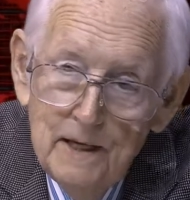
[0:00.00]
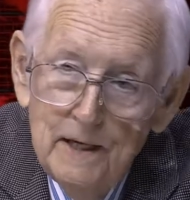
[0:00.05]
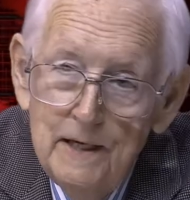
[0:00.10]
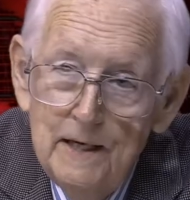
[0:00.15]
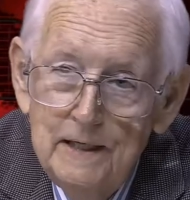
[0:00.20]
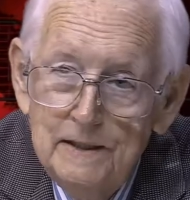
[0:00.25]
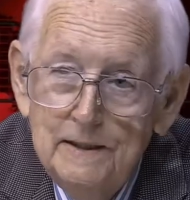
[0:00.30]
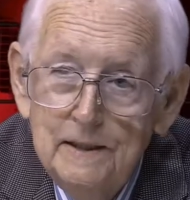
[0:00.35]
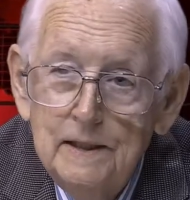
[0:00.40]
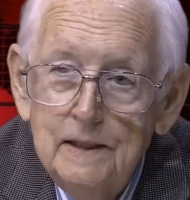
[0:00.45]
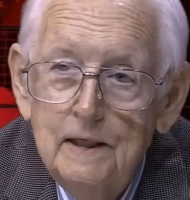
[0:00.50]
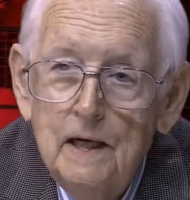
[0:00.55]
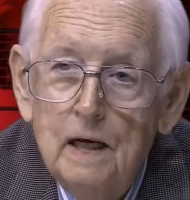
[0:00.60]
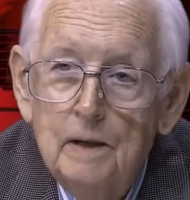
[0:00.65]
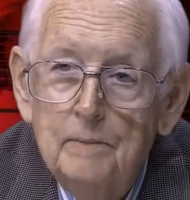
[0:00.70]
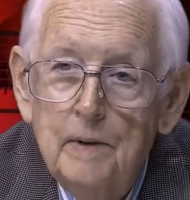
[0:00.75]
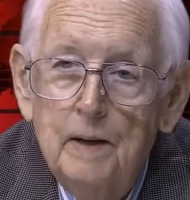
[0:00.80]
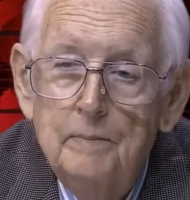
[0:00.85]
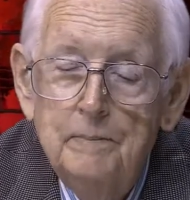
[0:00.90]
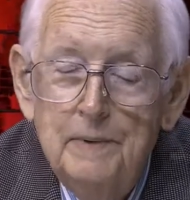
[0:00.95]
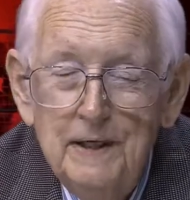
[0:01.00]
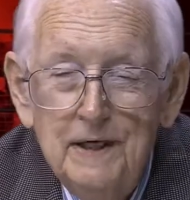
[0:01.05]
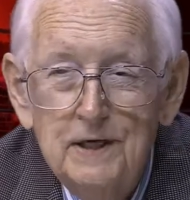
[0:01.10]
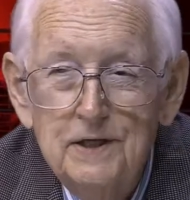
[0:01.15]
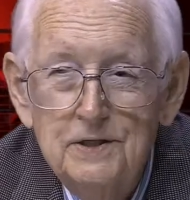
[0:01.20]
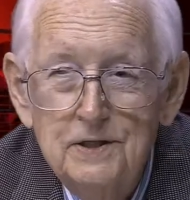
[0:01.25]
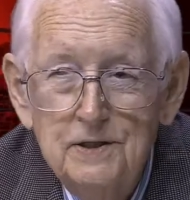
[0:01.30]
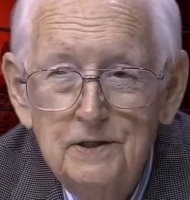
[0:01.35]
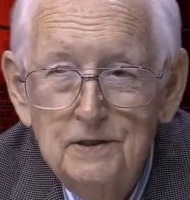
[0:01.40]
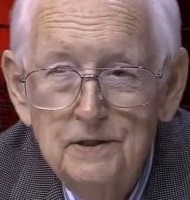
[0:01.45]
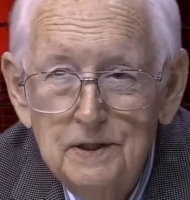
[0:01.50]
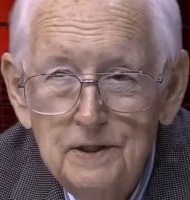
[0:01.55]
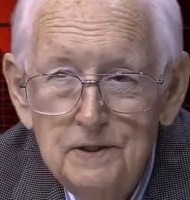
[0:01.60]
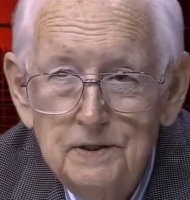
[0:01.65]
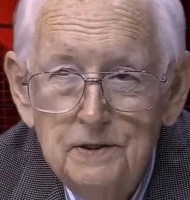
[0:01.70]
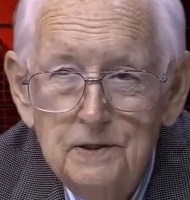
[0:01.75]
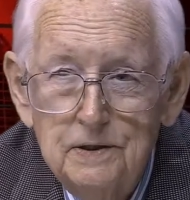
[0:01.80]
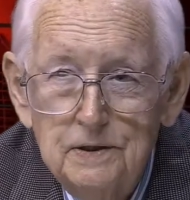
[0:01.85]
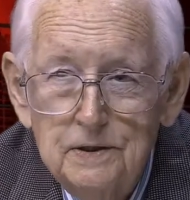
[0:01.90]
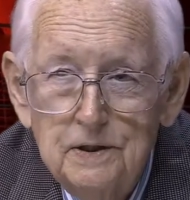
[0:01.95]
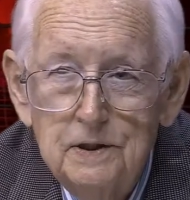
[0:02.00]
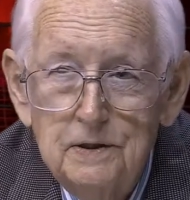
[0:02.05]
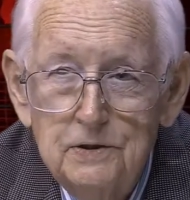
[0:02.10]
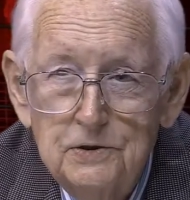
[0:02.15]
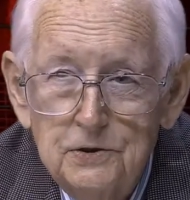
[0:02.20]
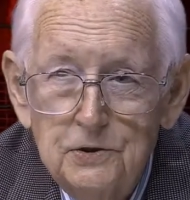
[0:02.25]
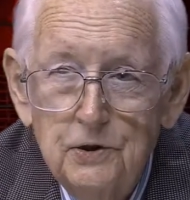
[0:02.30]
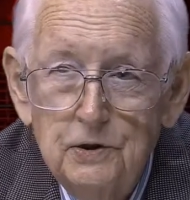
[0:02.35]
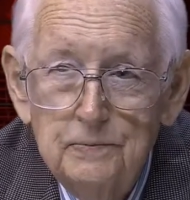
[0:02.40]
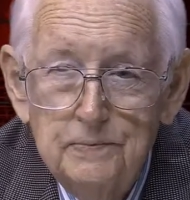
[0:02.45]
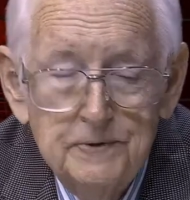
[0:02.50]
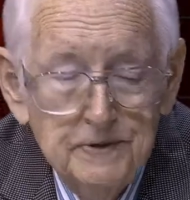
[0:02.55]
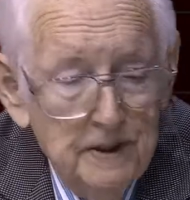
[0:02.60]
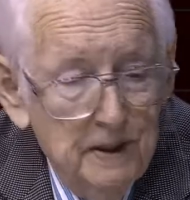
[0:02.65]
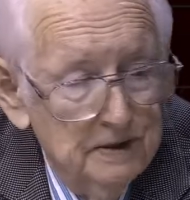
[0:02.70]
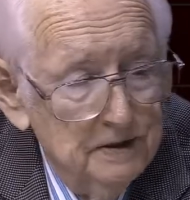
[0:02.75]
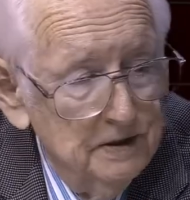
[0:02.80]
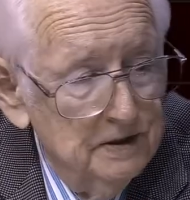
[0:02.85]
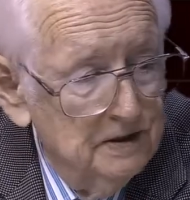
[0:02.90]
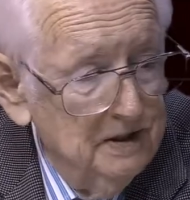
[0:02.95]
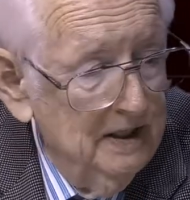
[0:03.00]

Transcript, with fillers: it didn't come up because of the distance and the circumstances,